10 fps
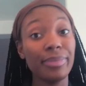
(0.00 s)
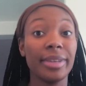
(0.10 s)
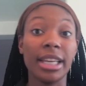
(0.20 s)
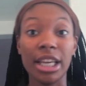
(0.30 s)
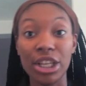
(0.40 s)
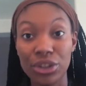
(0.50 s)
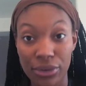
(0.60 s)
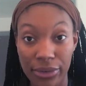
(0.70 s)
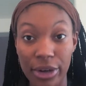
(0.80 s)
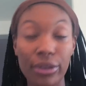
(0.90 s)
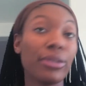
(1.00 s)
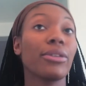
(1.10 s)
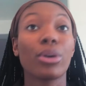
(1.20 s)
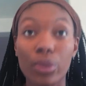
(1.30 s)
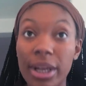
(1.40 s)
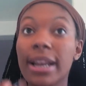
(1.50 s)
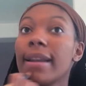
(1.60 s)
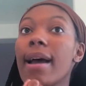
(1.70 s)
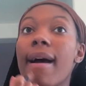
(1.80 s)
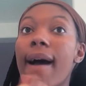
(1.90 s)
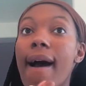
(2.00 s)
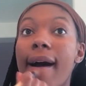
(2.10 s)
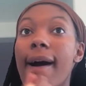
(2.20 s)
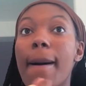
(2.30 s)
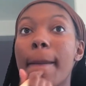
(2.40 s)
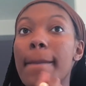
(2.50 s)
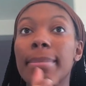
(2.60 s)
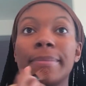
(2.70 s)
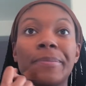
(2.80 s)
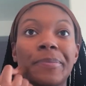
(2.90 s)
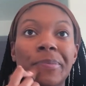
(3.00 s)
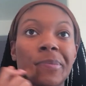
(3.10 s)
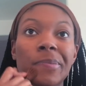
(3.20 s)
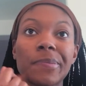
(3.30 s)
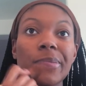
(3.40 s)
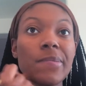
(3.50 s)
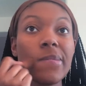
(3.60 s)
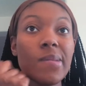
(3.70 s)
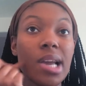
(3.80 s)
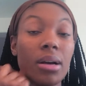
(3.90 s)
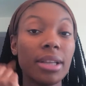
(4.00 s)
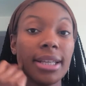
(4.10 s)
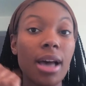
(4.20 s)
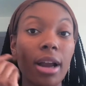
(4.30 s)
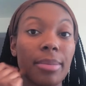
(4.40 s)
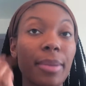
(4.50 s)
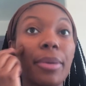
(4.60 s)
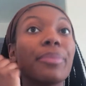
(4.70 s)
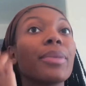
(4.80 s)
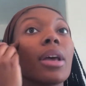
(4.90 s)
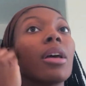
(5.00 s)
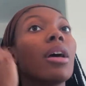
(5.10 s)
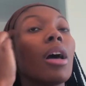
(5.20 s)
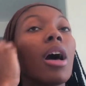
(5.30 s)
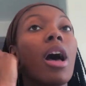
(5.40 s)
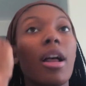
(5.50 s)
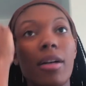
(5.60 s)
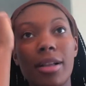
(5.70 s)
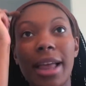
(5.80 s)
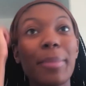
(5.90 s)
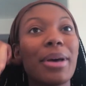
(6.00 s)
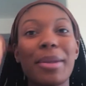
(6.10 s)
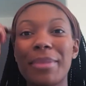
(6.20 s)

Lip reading: an introvert for one. I don't like talking to people. I don't like putting